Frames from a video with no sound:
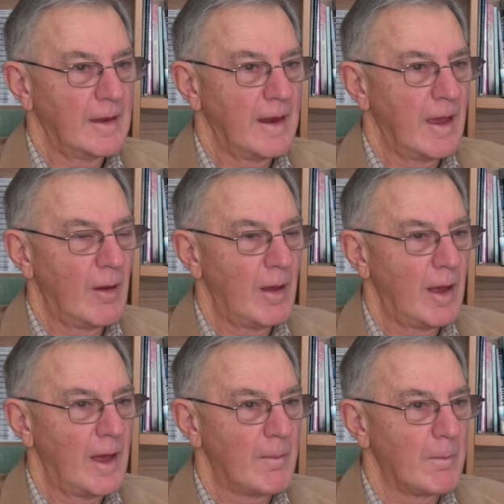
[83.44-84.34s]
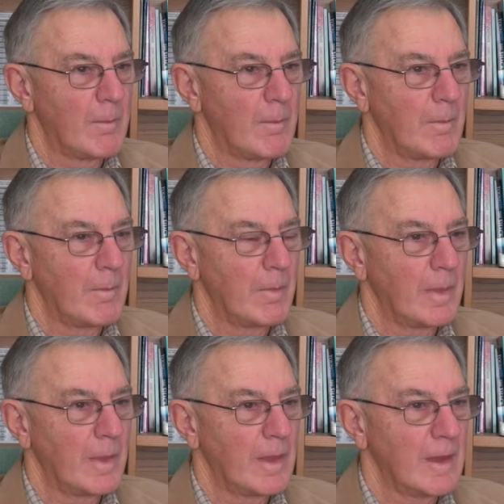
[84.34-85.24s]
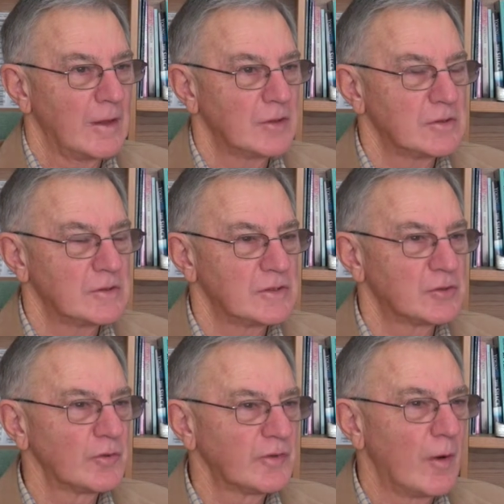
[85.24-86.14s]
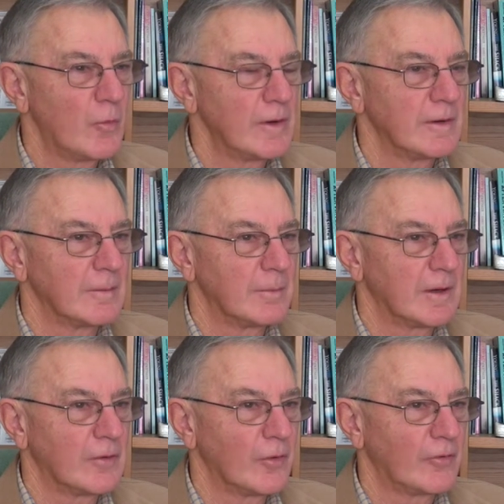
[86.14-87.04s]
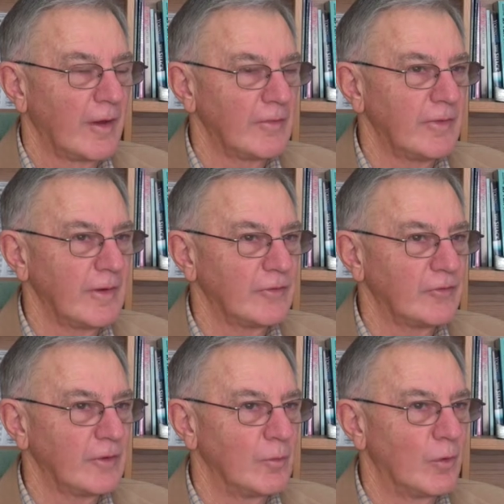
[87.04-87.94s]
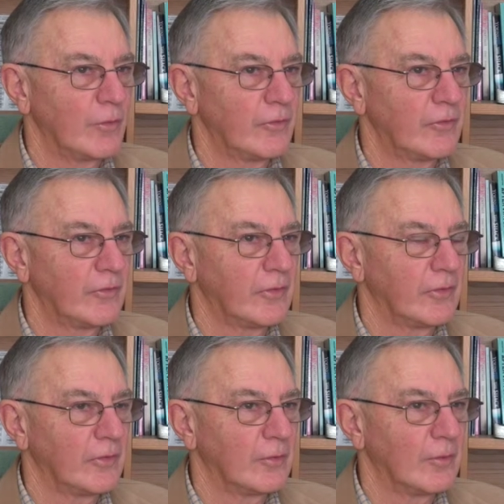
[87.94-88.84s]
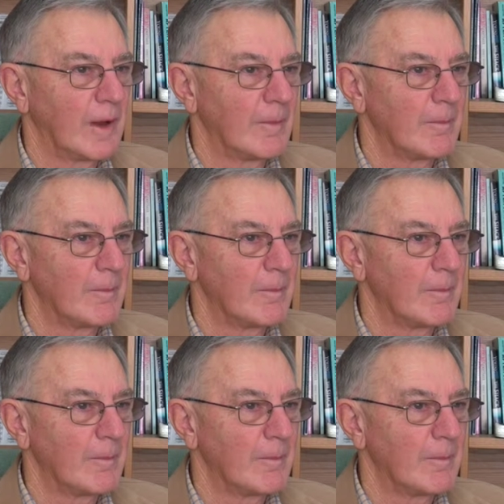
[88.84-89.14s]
Now, she's also written it because I think she wants to